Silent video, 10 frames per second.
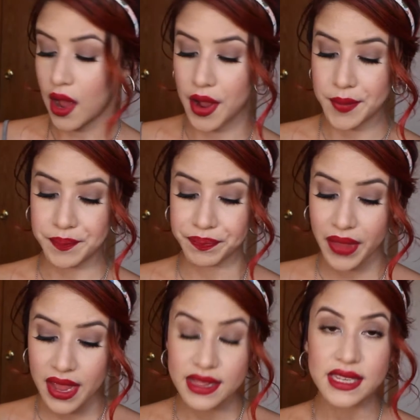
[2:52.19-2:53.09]
Um,
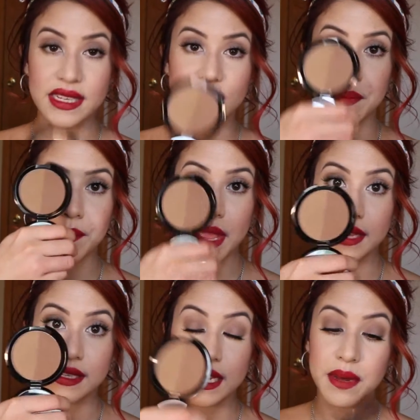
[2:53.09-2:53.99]
this is
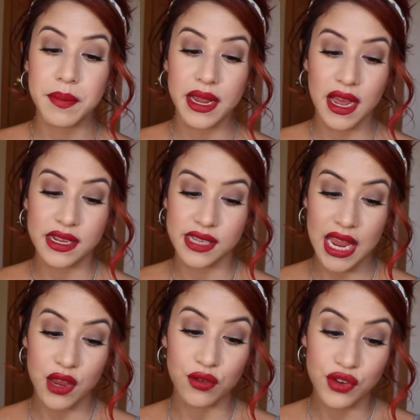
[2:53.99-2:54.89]
amazing because
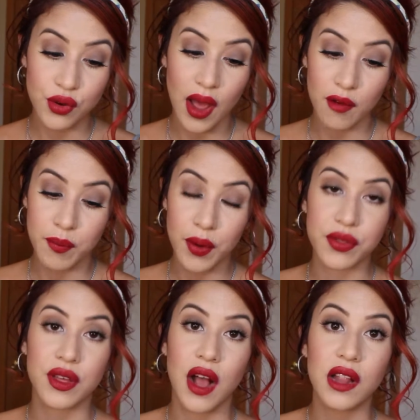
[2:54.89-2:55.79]
you do have
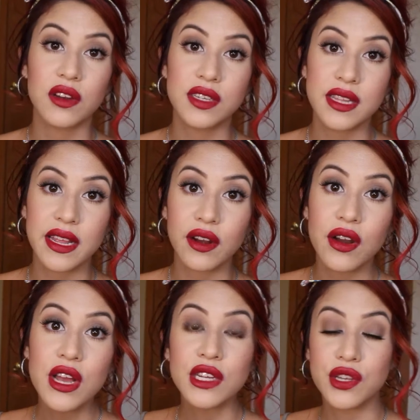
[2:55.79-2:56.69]
both the colors in there